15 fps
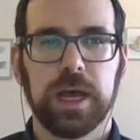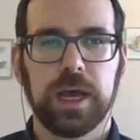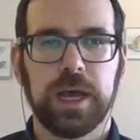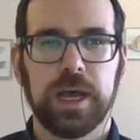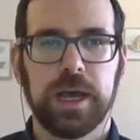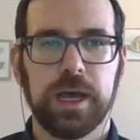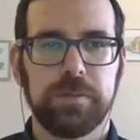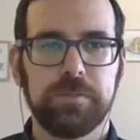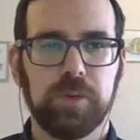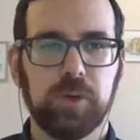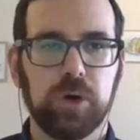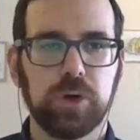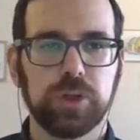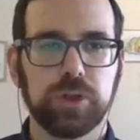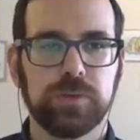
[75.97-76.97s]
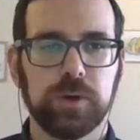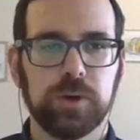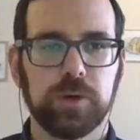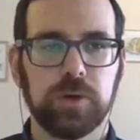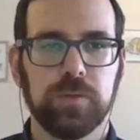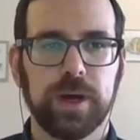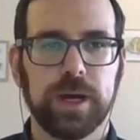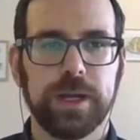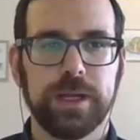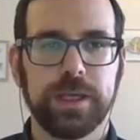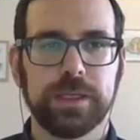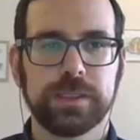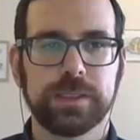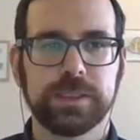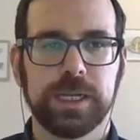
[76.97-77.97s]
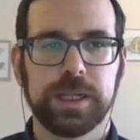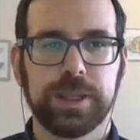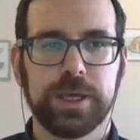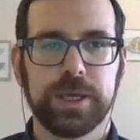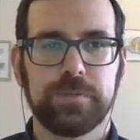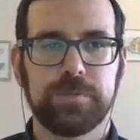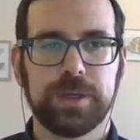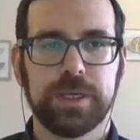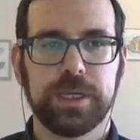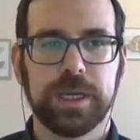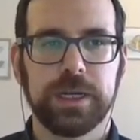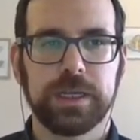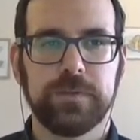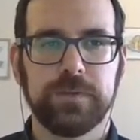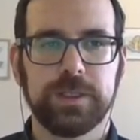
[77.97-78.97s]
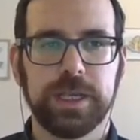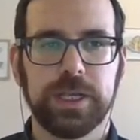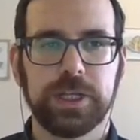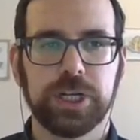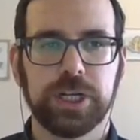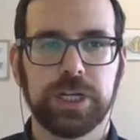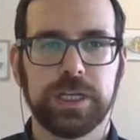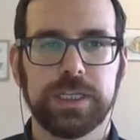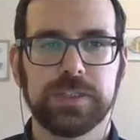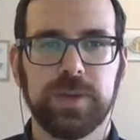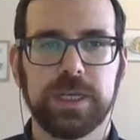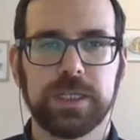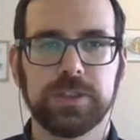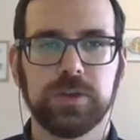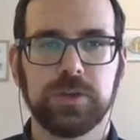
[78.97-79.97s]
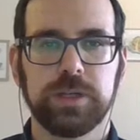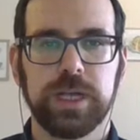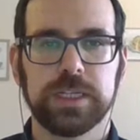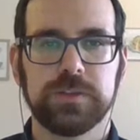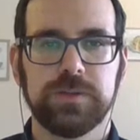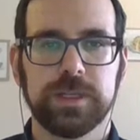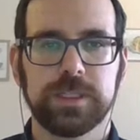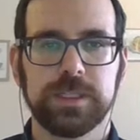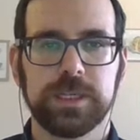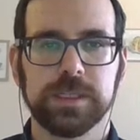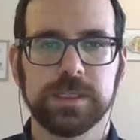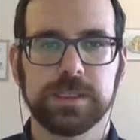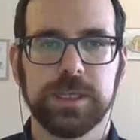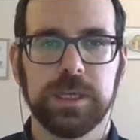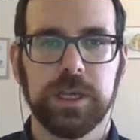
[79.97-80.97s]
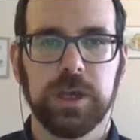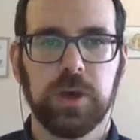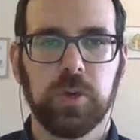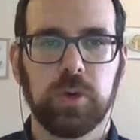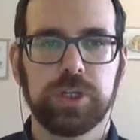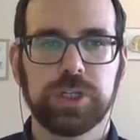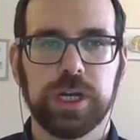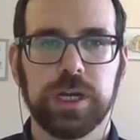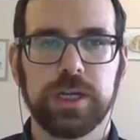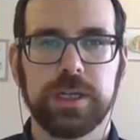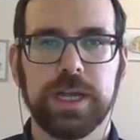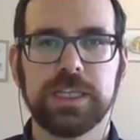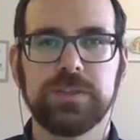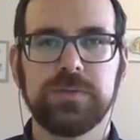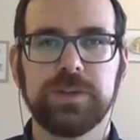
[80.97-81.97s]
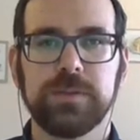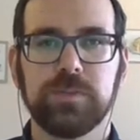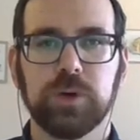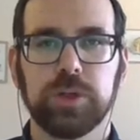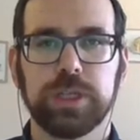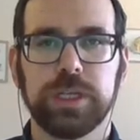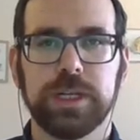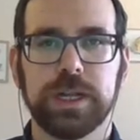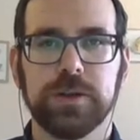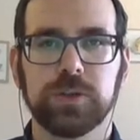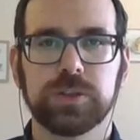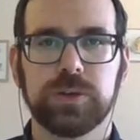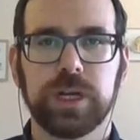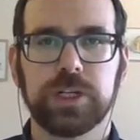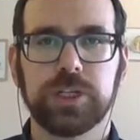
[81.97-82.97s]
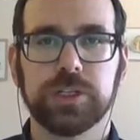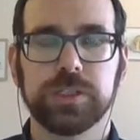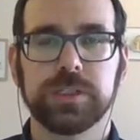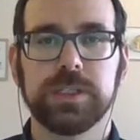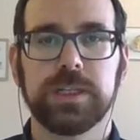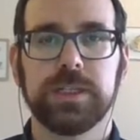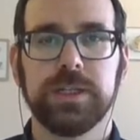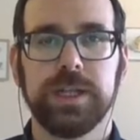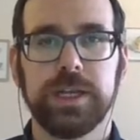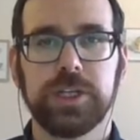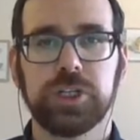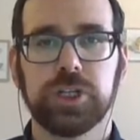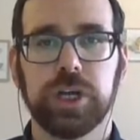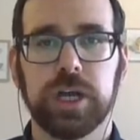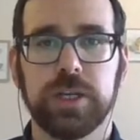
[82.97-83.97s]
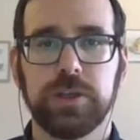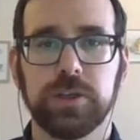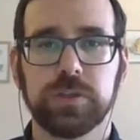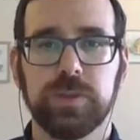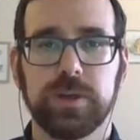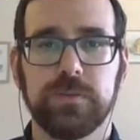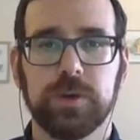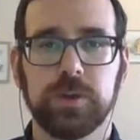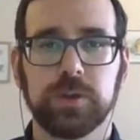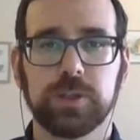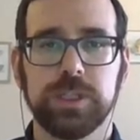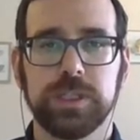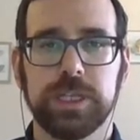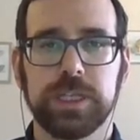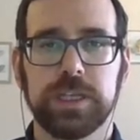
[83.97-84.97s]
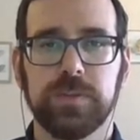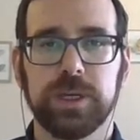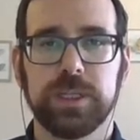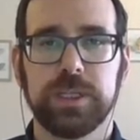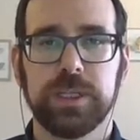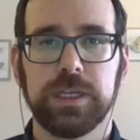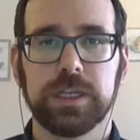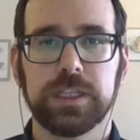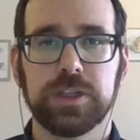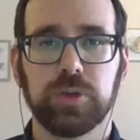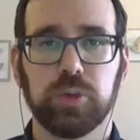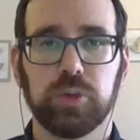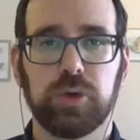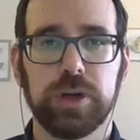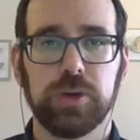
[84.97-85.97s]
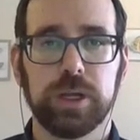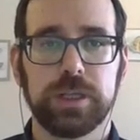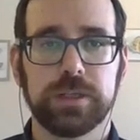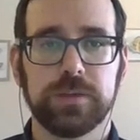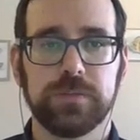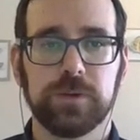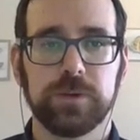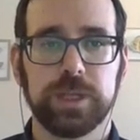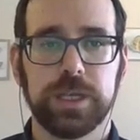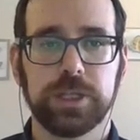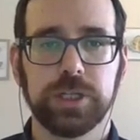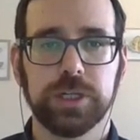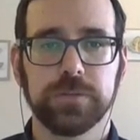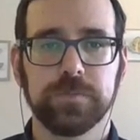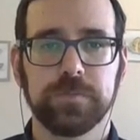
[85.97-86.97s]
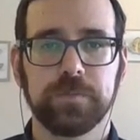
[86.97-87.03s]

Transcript: Our approach for combining cell therapy and cavitation is based on gas vesicles, which are gas-filled protein nanostructures that in nature are used by photosynthetic bacteria to regulate their flotation.